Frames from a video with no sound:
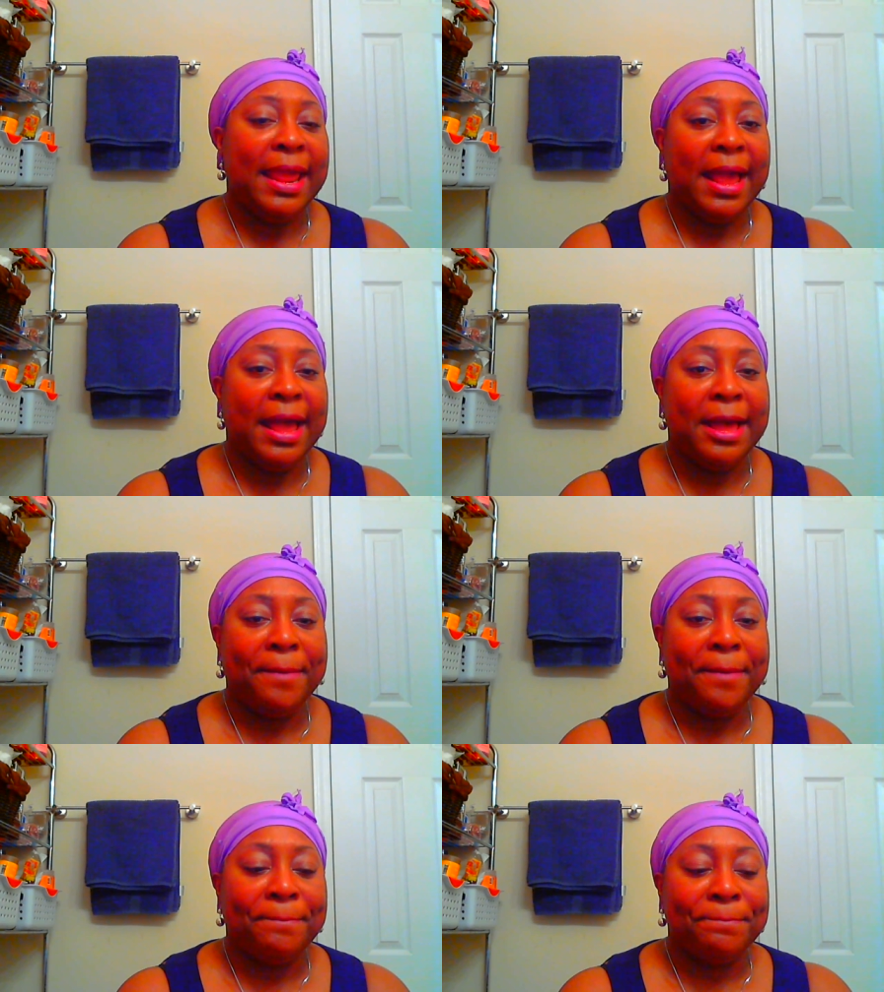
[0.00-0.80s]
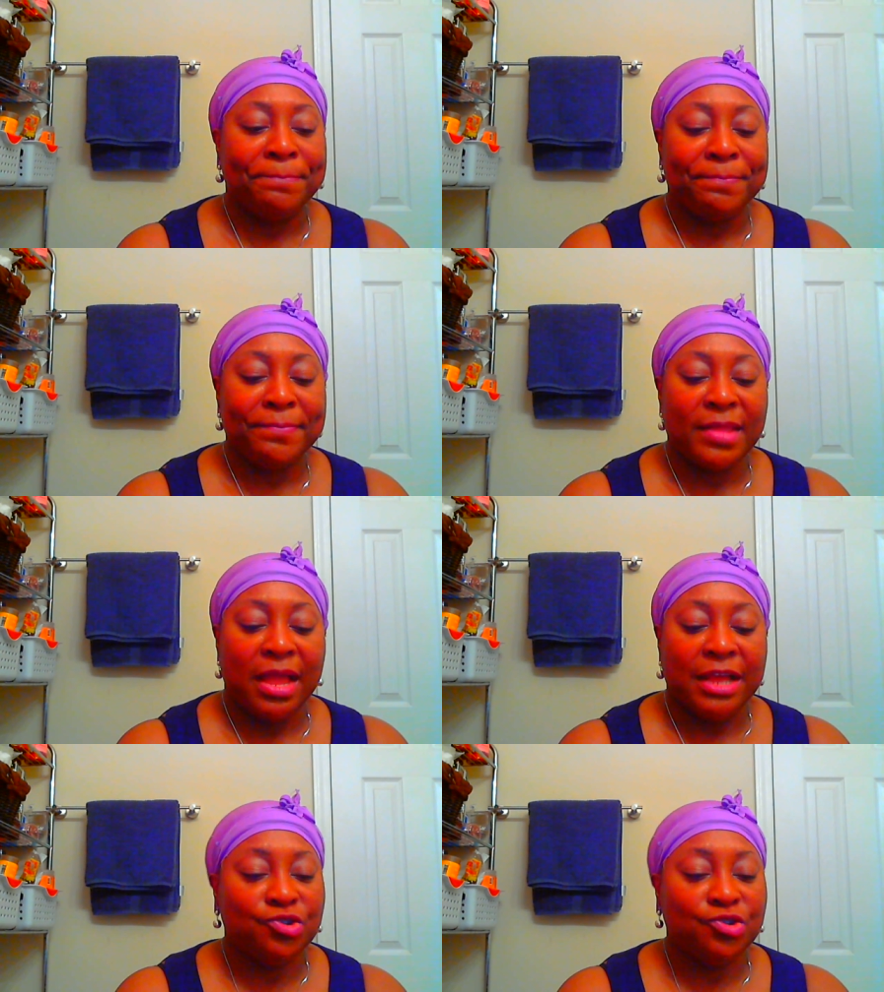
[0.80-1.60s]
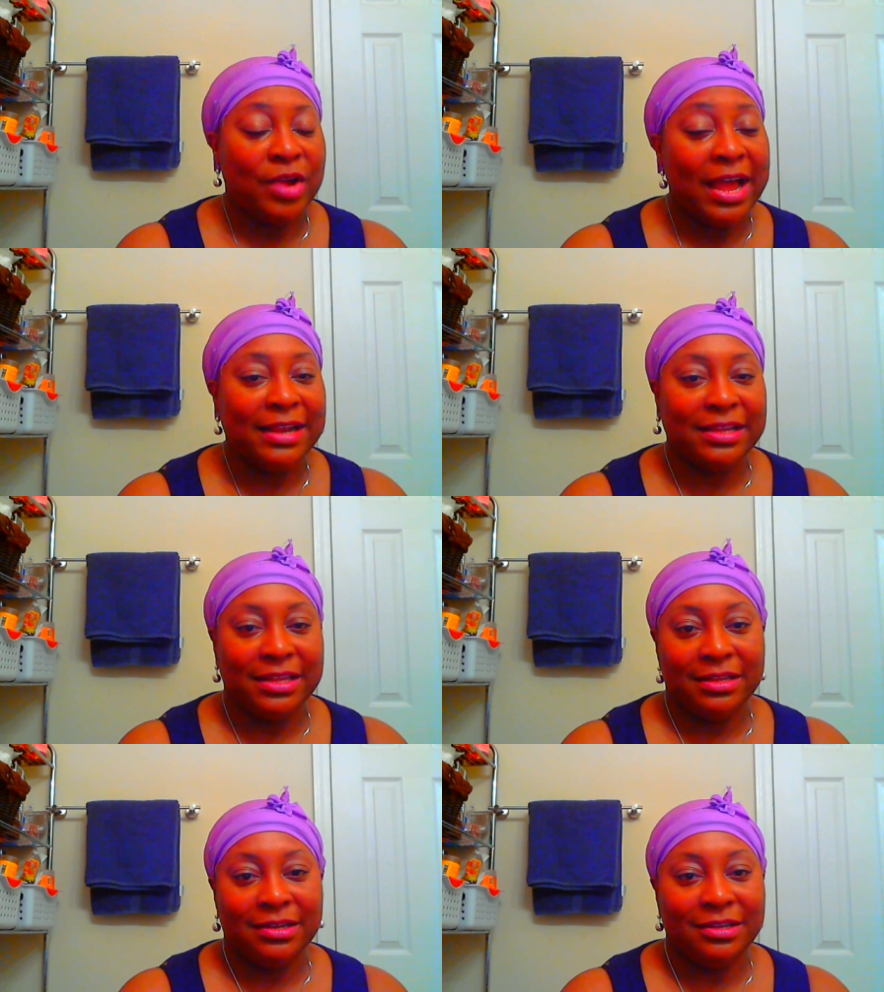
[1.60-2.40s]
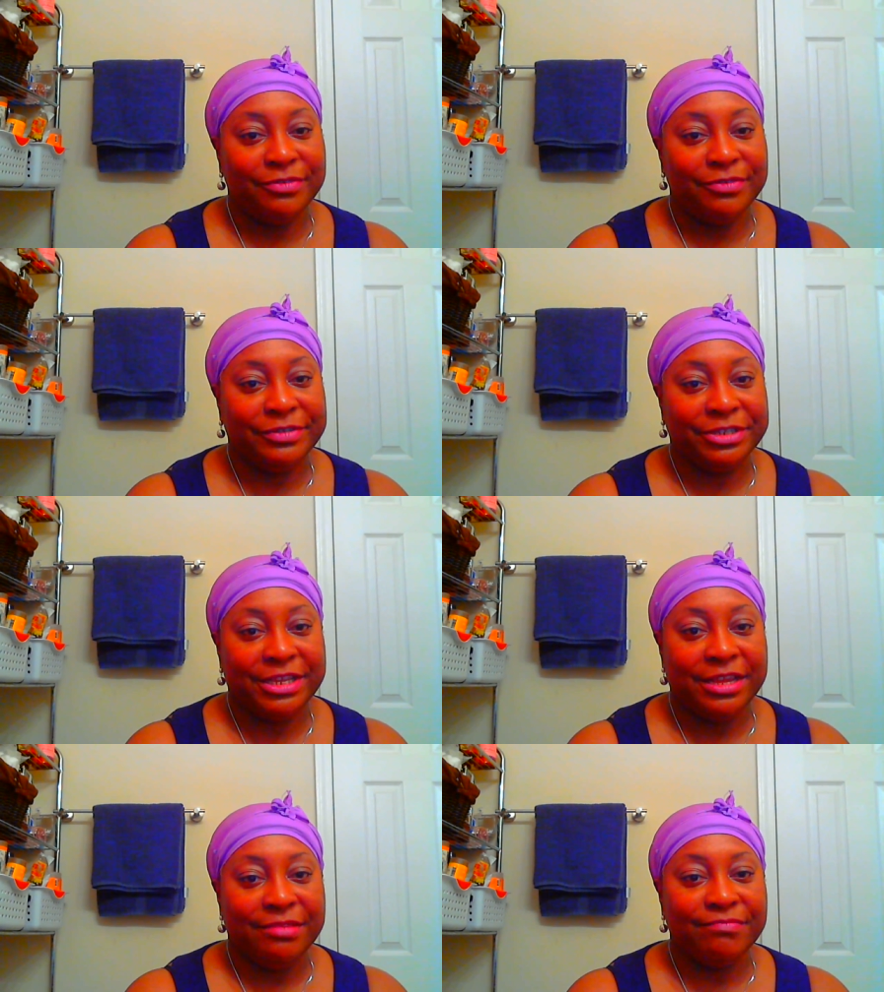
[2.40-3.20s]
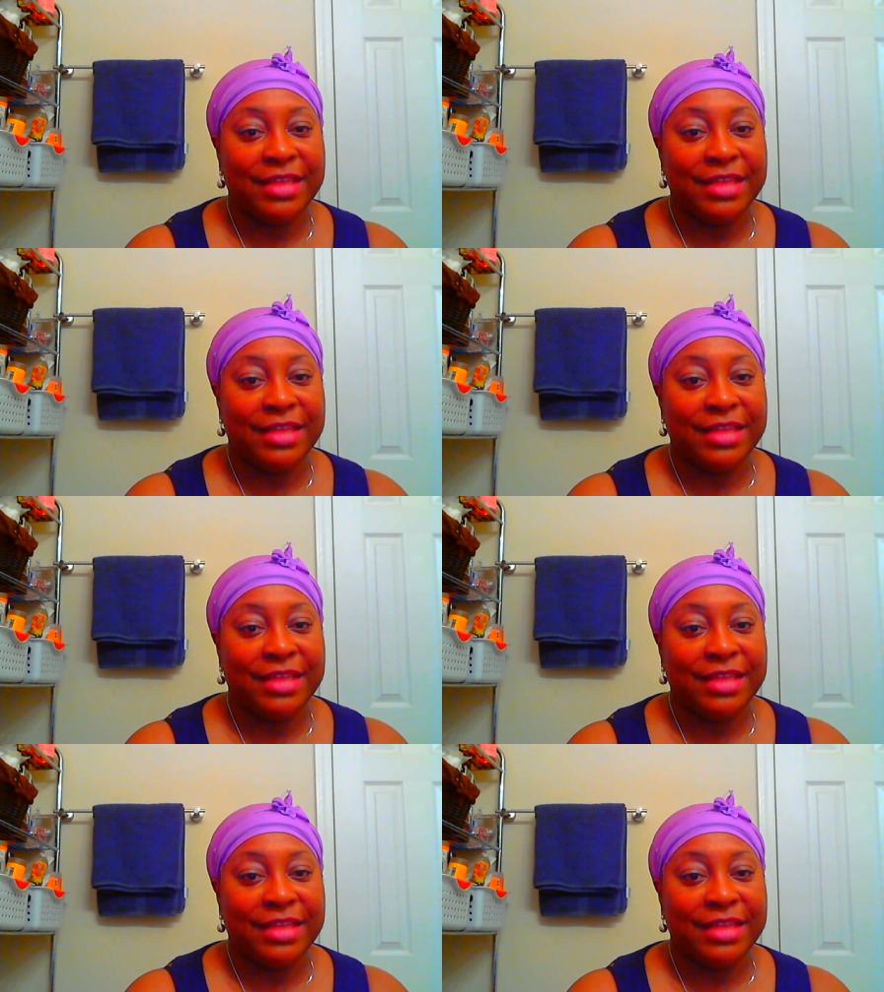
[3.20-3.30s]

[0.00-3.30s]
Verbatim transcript: I try to get enough sleep.